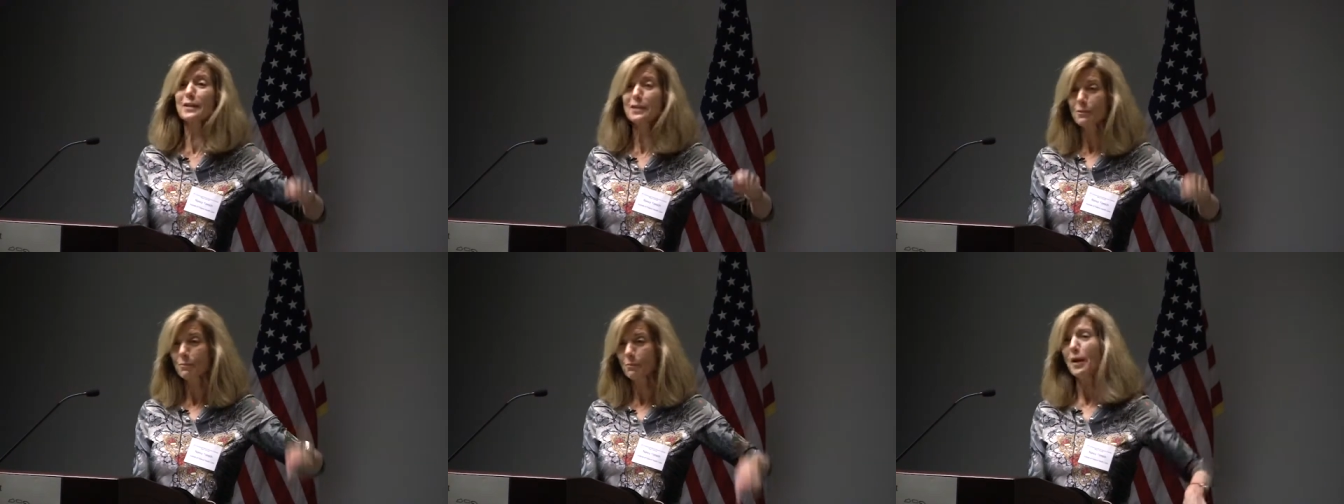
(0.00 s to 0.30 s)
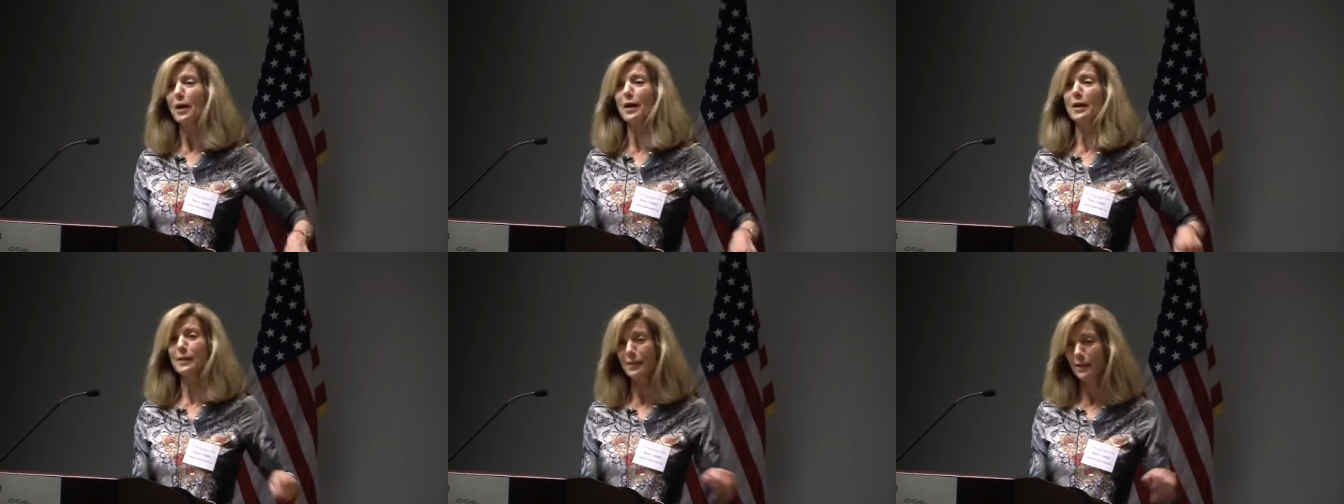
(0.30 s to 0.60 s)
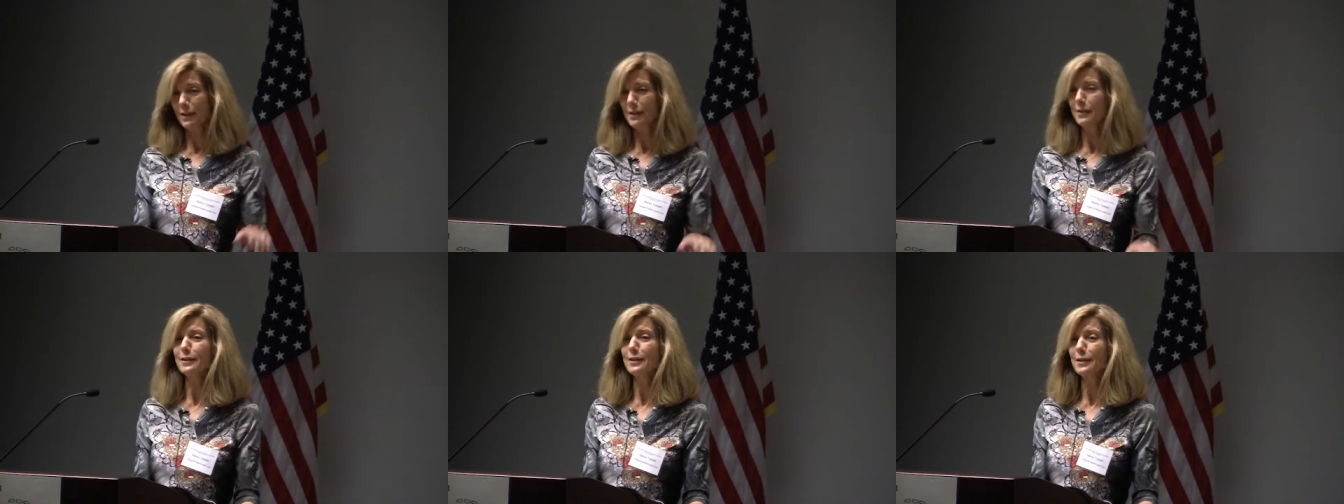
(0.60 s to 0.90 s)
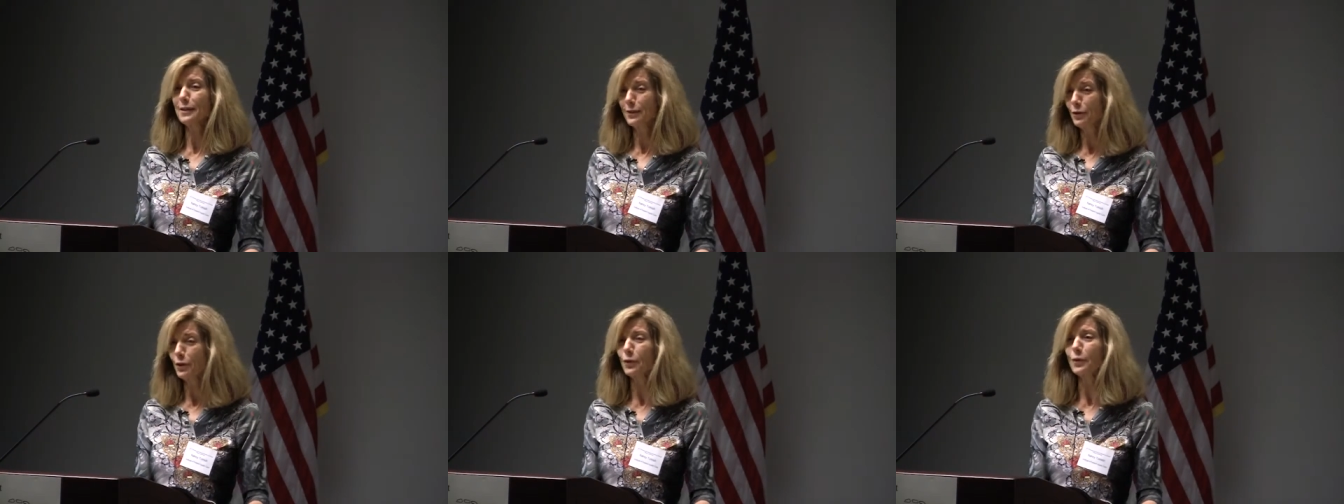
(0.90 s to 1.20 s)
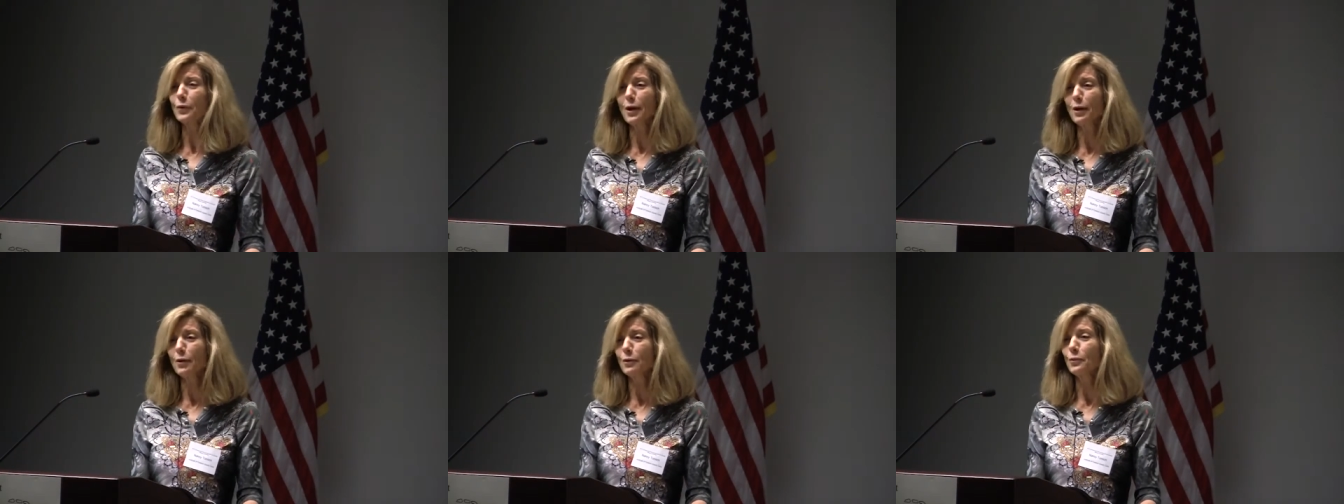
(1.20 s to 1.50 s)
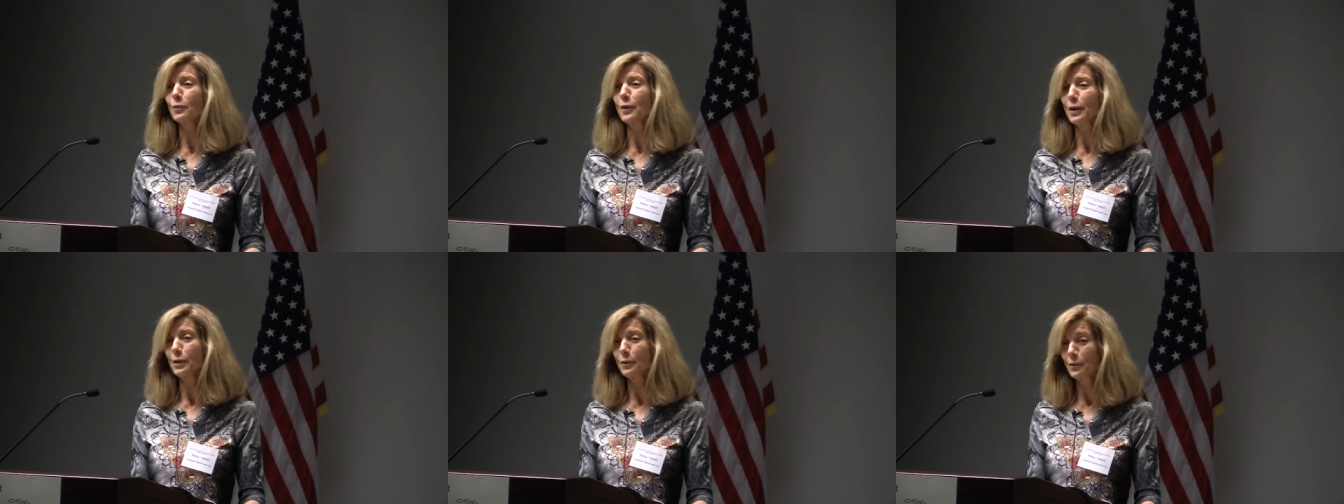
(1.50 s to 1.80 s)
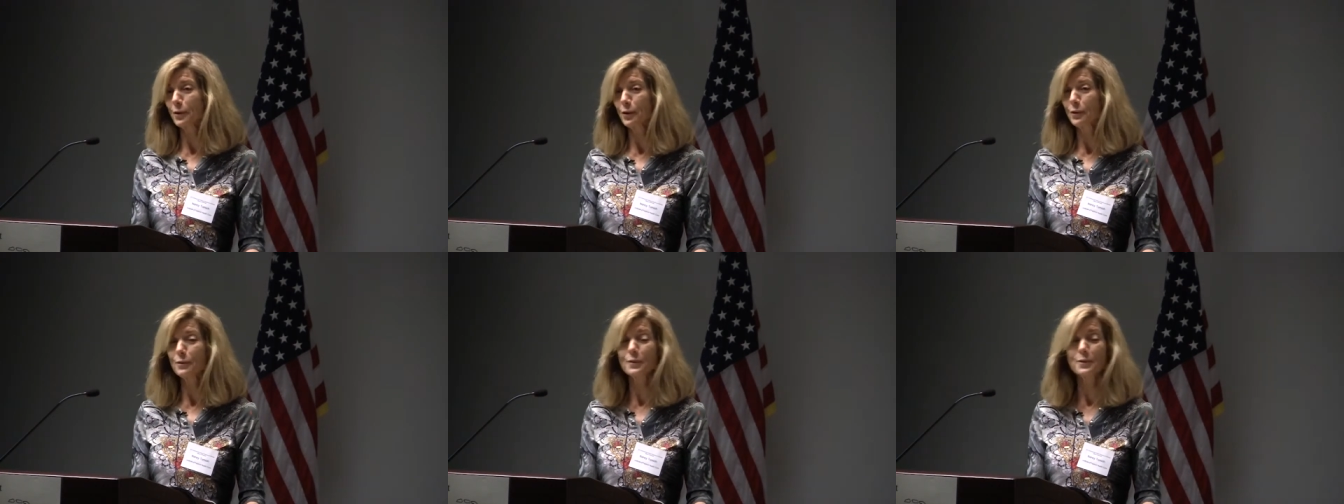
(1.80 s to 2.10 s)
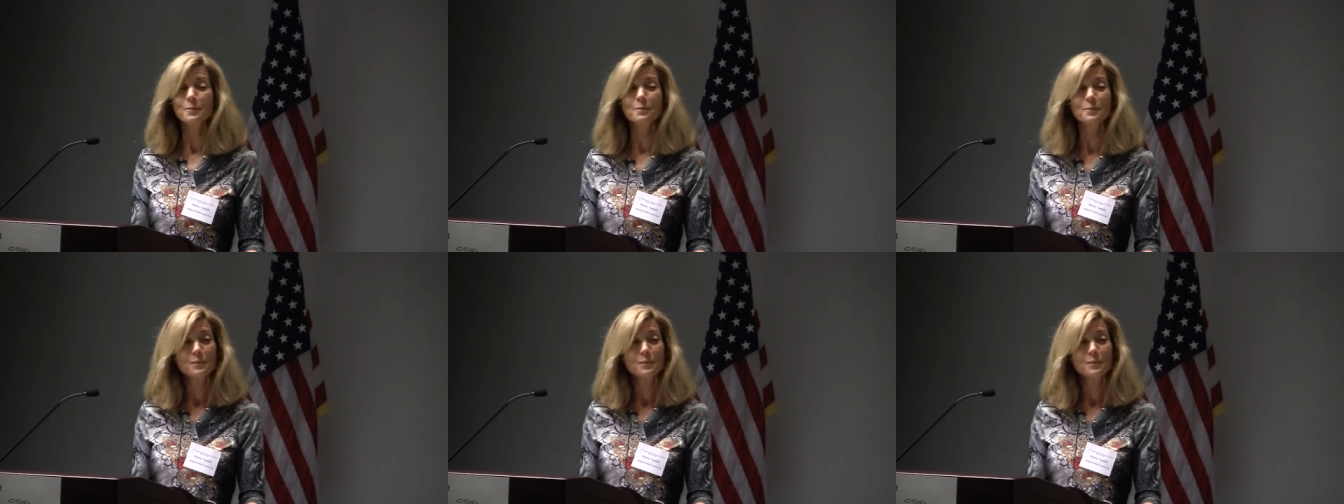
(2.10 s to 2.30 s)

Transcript: spike in the Underground Railroad.